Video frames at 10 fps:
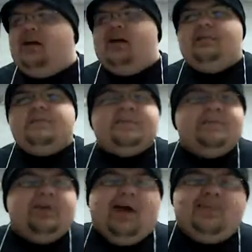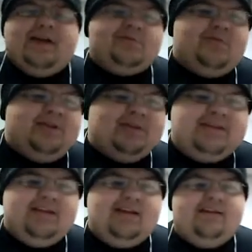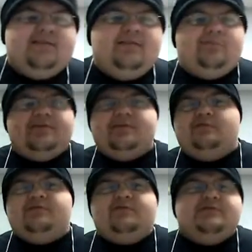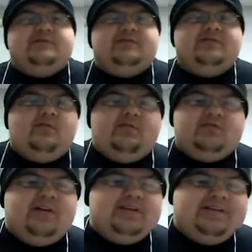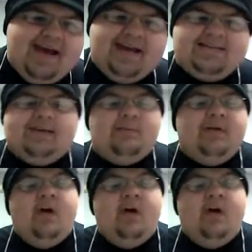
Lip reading: And how many times are we going to see the Briscoes versus the world's greatest tag team?